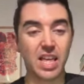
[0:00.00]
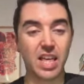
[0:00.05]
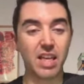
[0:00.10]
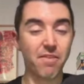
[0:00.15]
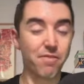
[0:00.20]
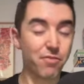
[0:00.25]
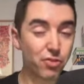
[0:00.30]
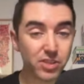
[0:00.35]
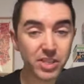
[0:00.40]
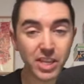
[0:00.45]

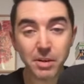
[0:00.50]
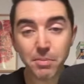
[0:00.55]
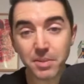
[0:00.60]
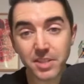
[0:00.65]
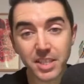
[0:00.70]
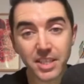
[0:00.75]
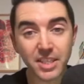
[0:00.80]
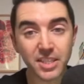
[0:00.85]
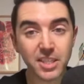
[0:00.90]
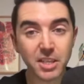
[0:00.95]
if your team
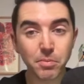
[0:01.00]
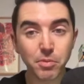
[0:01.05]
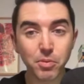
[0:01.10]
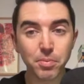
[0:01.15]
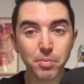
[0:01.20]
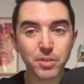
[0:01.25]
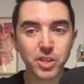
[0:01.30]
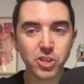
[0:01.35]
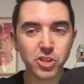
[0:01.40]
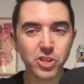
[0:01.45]
is in a similar
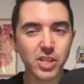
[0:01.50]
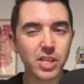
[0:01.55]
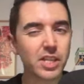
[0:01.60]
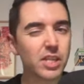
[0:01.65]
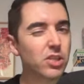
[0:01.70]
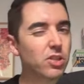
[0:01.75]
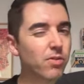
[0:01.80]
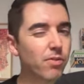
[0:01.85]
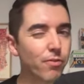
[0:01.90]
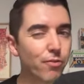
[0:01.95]

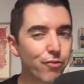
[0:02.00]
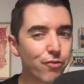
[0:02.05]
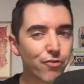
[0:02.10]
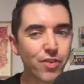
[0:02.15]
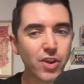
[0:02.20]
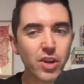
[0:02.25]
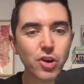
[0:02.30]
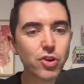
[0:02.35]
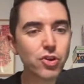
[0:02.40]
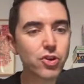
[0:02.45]
position,
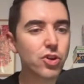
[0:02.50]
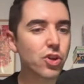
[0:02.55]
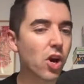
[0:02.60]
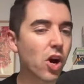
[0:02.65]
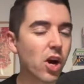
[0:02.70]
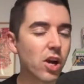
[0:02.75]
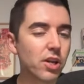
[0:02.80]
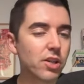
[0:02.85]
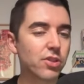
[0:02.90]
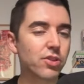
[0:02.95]
fear
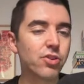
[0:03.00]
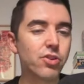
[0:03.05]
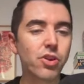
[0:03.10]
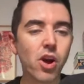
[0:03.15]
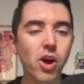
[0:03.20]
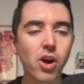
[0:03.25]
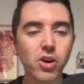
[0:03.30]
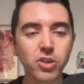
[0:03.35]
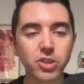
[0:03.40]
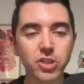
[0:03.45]
not, there
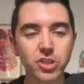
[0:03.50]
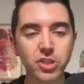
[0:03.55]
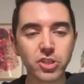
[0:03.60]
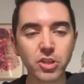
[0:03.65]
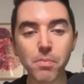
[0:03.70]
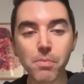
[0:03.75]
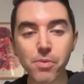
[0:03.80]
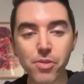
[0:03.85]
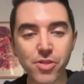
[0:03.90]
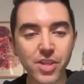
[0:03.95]
are
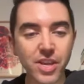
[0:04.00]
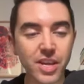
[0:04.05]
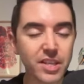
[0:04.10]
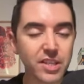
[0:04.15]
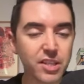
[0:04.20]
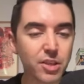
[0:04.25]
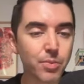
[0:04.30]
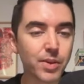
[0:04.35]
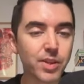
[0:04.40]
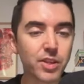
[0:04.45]
some
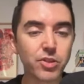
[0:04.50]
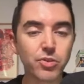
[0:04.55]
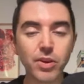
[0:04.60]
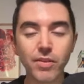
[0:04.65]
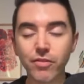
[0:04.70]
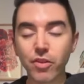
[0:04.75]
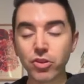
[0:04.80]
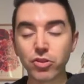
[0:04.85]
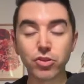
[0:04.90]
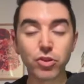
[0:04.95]
things that we can do.
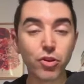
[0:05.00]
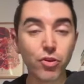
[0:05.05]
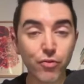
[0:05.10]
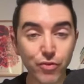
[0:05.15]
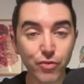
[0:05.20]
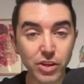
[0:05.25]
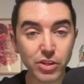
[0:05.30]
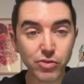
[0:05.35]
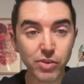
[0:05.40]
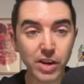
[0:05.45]
I've got two
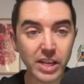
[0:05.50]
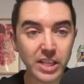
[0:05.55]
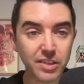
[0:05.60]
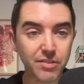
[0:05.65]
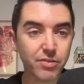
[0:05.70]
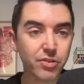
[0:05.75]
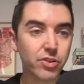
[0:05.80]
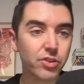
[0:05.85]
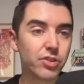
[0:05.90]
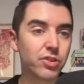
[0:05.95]
free
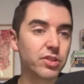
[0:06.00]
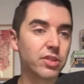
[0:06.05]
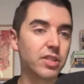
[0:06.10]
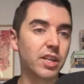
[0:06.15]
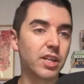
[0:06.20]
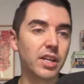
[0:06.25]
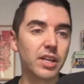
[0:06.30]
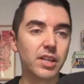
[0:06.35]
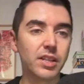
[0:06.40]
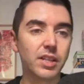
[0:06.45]
transfers.
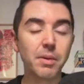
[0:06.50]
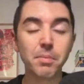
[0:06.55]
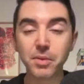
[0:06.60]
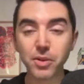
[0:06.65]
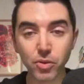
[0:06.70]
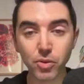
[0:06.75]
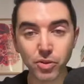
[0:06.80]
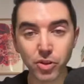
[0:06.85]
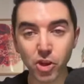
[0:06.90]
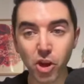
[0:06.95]
Let me
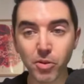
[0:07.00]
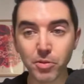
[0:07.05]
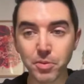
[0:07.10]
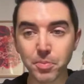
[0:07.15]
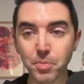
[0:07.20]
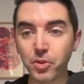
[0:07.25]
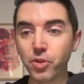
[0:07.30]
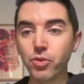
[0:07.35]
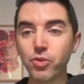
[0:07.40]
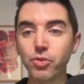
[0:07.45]
know in the comments
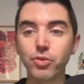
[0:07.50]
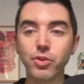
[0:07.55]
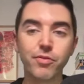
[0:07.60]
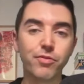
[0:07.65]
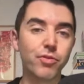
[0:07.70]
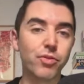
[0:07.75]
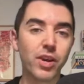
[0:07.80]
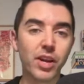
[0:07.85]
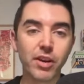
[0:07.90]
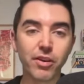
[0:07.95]
below if
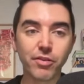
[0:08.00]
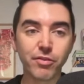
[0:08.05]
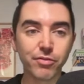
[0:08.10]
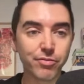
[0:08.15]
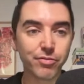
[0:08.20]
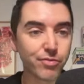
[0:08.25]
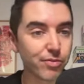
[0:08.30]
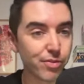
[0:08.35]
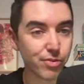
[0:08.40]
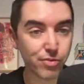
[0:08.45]
you have
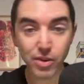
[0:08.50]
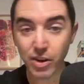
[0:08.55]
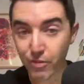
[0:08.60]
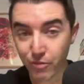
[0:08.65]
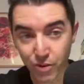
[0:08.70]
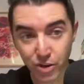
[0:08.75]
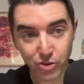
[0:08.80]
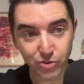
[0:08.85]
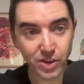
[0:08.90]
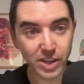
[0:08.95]
three
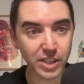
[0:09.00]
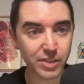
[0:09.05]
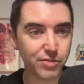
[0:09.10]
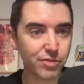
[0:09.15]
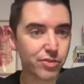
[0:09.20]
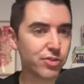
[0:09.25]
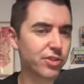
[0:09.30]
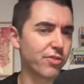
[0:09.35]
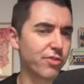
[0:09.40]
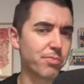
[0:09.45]
free
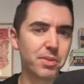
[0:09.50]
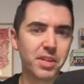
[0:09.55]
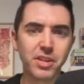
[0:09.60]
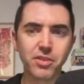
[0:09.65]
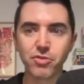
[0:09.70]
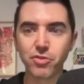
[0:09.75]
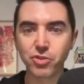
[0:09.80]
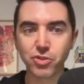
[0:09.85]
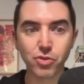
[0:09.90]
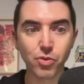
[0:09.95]
transfers, if you plan
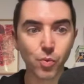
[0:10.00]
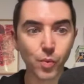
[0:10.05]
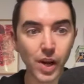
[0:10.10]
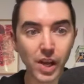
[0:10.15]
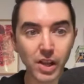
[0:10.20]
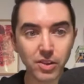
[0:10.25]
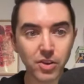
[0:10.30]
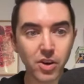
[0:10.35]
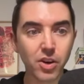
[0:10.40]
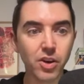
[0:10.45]
on using your
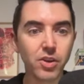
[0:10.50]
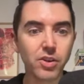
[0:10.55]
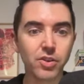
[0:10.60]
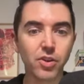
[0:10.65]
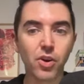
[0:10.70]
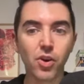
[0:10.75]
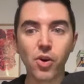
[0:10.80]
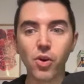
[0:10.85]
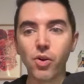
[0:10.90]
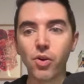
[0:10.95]
wild card,
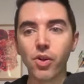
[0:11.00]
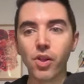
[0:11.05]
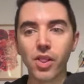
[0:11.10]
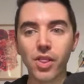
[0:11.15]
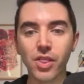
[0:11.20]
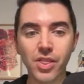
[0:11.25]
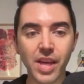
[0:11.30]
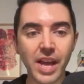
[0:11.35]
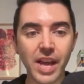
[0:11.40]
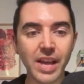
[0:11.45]
all
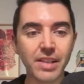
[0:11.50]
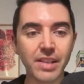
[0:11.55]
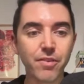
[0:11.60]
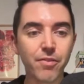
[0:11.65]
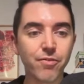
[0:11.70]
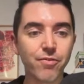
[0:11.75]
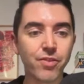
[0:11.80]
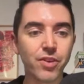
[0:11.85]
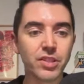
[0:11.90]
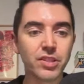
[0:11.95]
that
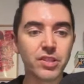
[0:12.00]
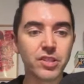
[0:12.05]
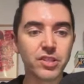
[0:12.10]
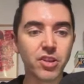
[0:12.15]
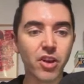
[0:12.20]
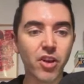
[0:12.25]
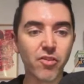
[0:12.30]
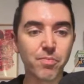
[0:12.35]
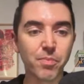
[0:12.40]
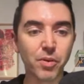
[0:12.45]
fun
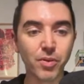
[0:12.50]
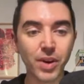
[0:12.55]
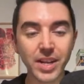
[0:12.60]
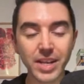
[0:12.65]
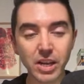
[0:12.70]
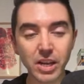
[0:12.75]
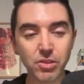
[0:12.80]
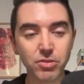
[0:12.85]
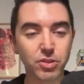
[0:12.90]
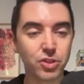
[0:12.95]
stuff. But right
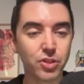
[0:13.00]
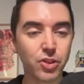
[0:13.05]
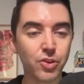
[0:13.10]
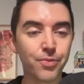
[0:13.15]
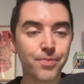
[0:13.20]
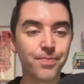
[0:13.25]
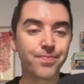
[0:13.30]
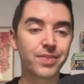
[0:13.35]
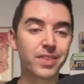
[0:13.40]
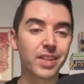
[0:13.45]
now,
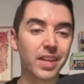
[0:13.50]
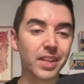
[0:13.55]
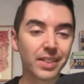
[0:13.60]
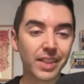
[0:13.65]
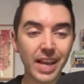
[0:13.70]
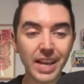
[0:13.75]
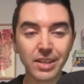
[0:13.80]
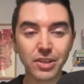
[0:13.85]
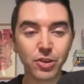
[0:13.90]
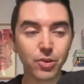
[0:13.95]
so
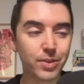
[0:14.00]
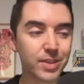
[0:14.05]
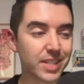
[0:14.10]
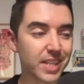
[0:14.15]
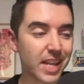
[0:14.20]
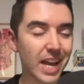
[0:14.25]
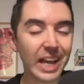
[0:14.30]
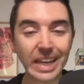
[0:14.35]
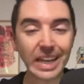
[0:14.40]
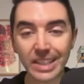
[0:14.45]
Lando is
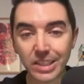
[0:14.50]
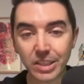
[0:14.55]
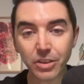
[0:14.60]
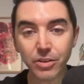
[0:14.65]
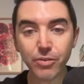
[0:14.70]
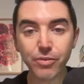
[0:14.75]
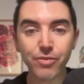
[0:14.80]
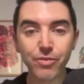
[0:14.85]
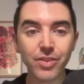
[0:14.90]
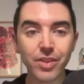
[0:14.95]
kind
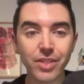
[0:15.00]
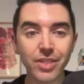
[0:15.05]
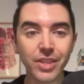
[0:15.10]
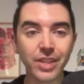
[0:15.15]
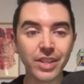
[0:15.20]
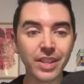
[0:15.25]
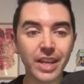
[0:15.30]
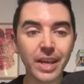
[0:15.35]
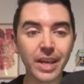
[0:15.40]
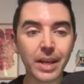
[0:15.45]
of
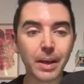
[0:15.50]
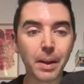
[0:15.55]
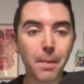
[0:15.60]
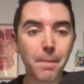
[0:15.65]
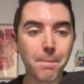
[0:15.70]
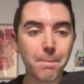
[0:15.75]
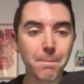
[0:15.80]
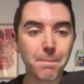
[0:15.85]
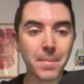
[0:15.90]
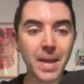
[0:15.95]
the like
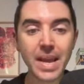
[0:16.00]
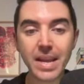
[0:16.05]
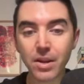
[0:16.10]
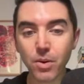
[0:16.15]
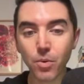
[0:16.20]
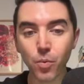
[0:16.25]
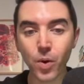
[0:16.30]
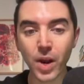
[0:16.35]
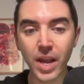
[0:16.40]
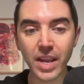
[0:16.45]

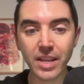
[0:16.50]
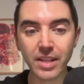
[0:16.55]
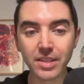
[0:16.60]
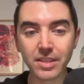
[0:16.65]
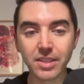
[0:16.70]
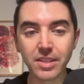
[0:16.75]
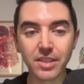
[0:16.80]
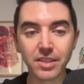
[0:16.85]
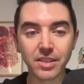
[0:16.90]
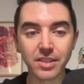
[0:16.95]
make
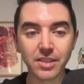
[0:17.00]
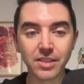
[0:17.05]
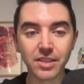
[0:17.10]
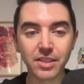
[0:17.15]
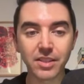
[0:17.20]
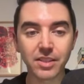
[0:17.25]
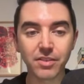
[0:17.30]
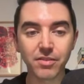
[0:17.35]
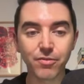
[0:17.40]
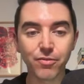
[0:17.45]
weight
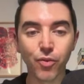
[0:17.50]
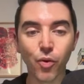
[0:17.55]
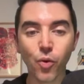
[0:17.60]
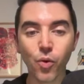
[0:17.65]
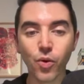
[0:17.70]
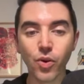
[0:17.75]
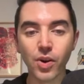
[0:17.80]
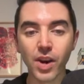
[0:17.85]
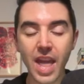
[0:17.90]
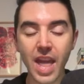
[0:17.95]

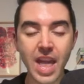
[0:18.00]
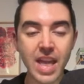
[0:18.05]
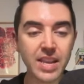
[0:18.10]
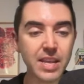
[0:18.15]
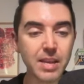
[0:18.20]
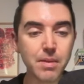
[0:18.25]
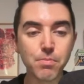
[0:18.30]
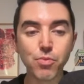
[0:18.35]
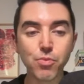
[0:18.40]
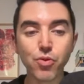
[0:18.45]
for
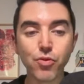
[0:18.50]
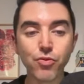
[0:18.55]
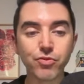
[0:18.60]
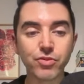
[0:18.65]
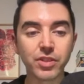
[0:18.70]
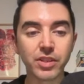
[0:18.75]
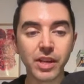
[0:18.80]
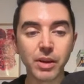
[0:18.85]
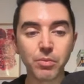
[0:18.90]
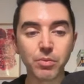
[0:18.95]
any moves
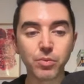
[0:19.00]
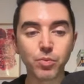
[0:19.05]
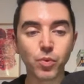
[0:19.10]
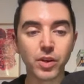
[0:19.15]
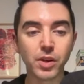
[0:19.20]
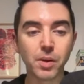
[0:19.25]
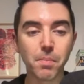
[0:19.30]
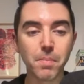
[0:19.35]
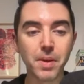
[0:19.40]
that I would want to